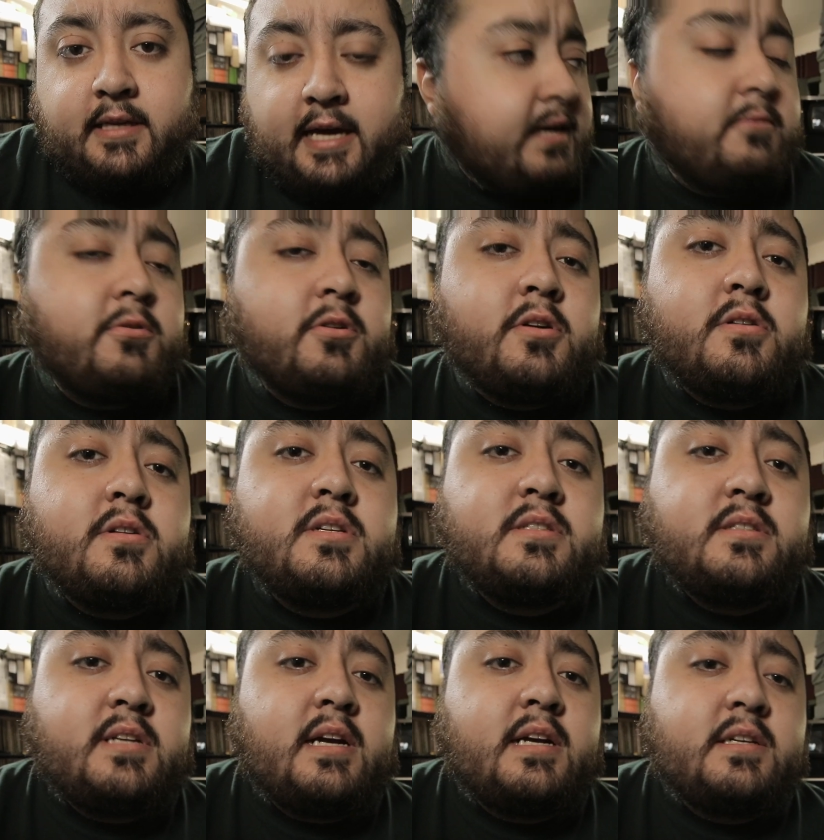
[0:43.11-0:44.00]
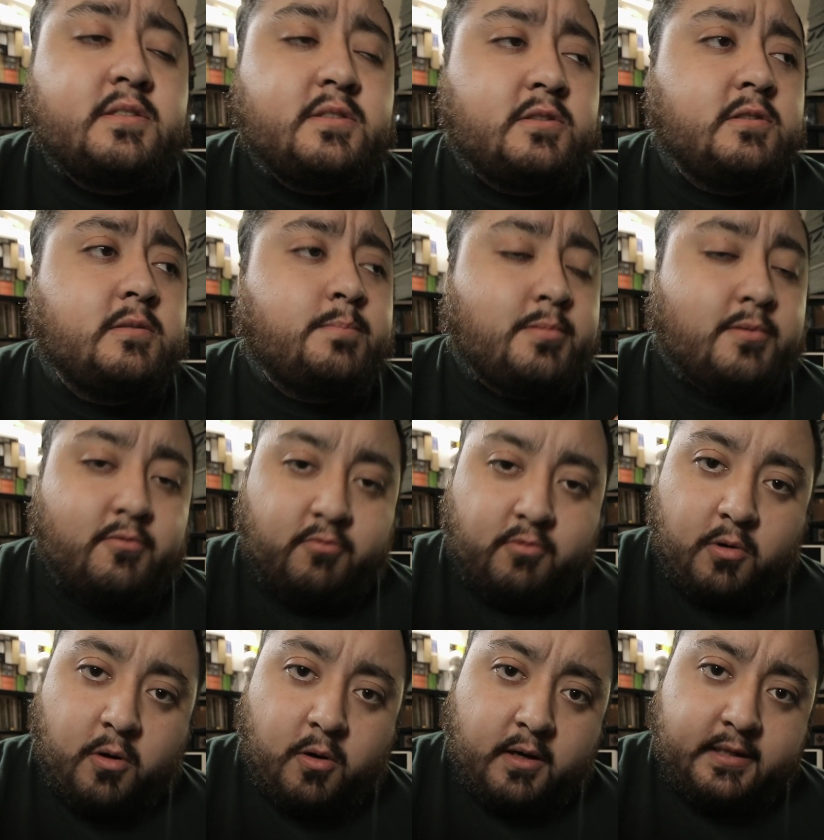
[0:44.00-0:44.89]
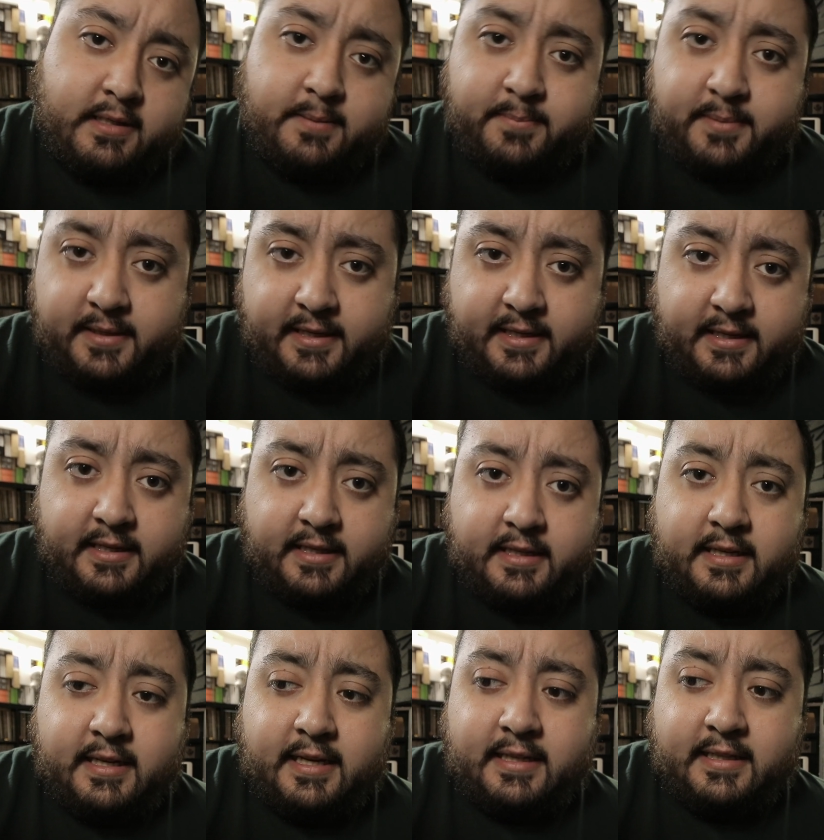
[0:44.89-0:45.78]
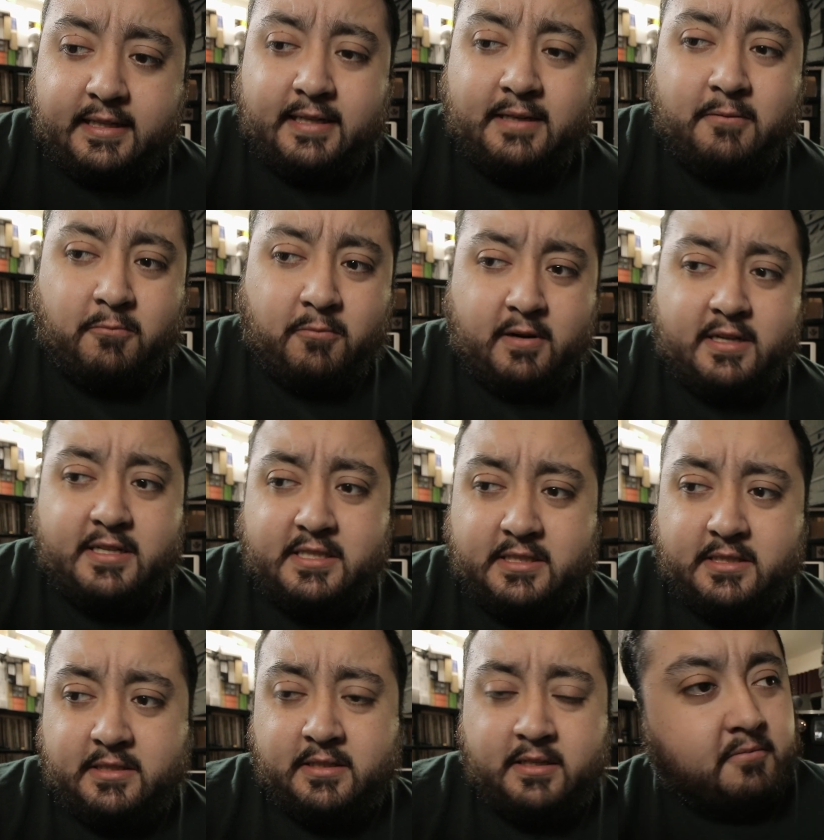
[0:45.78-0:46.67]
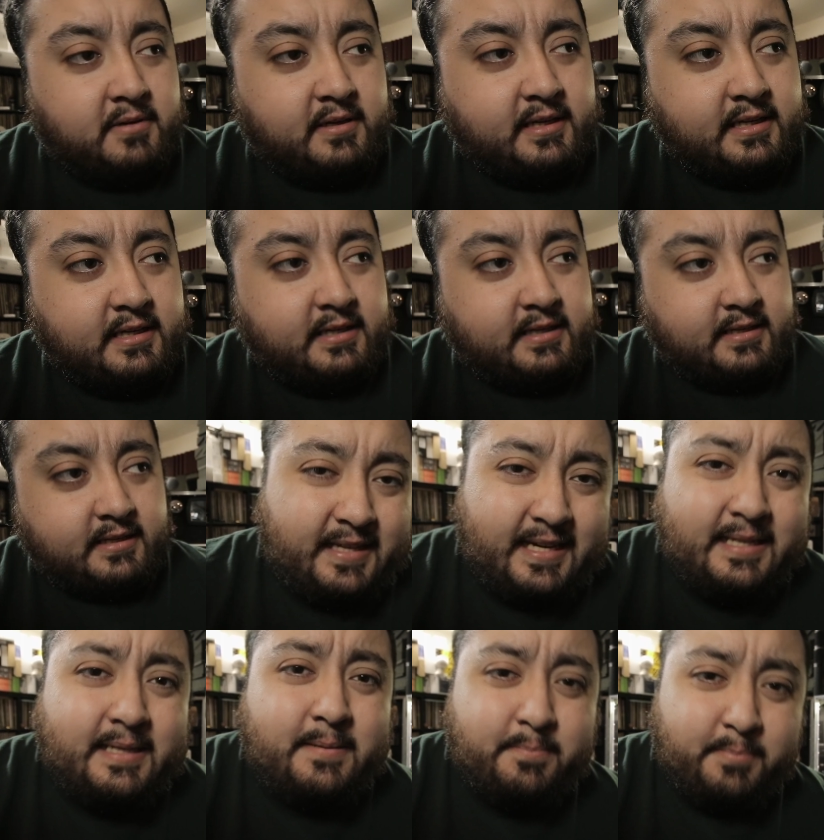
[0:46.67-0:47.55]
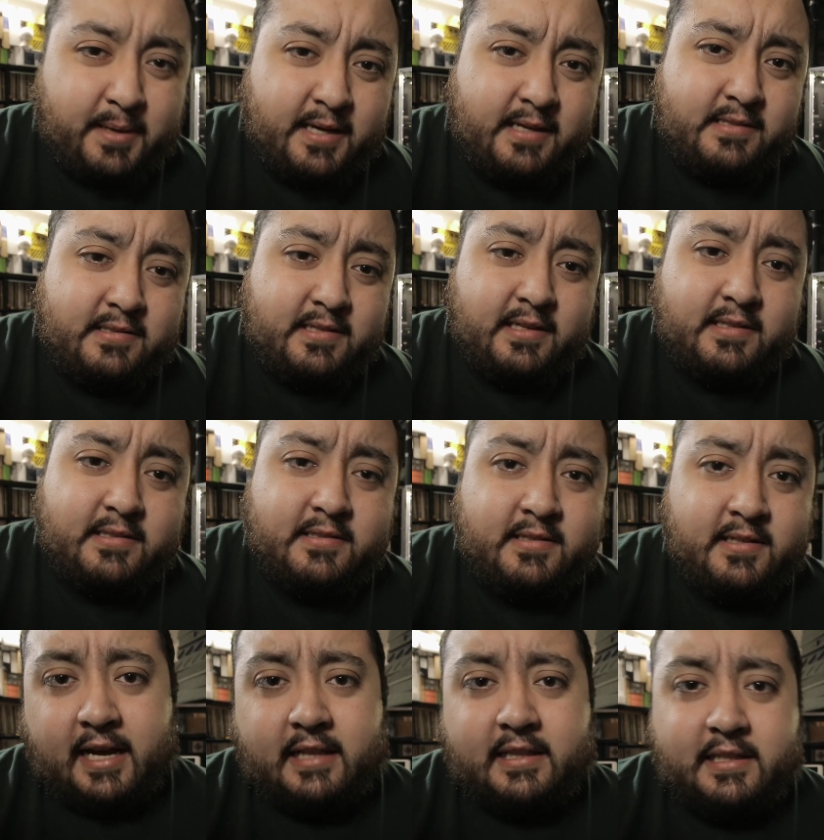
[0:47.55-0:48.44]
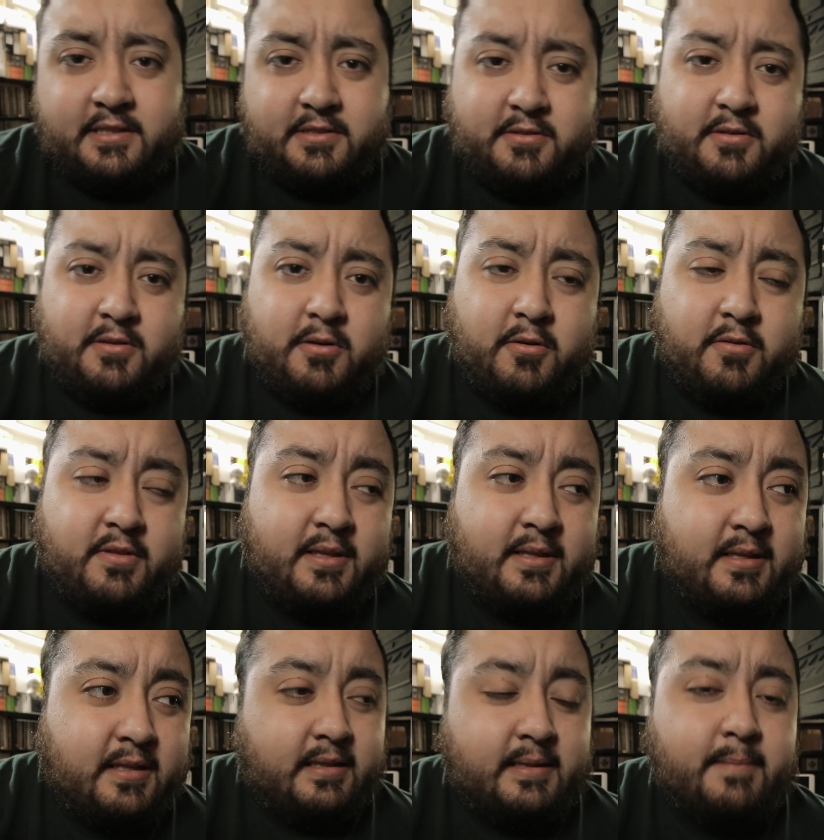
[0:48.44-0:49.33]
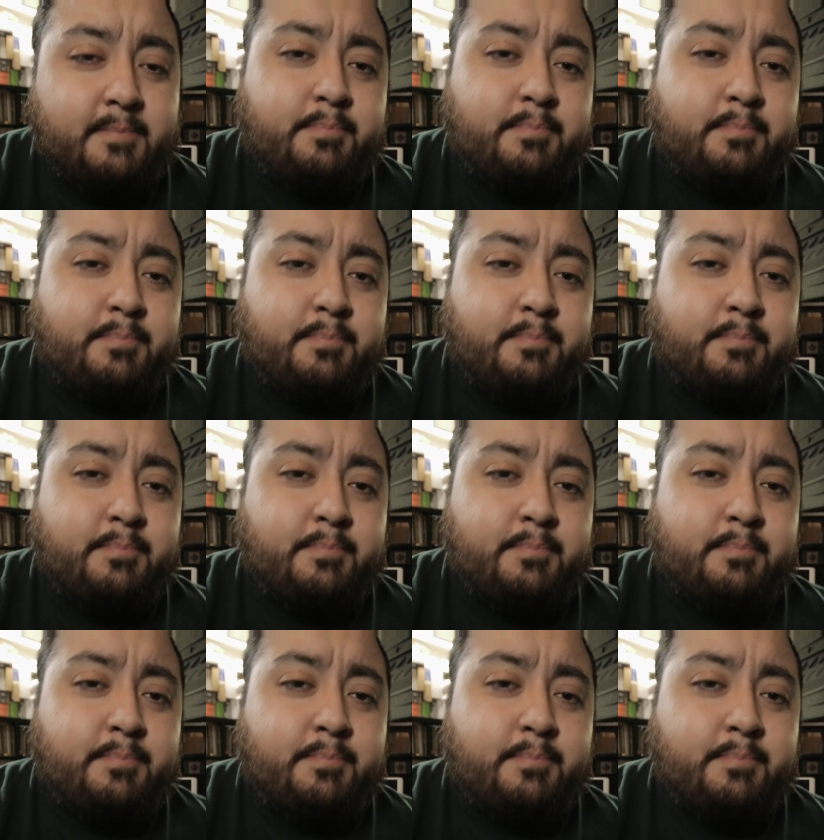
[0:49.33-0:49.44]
And we're going to start super raw at the beginning, and then once we get the basics, I'll let you know the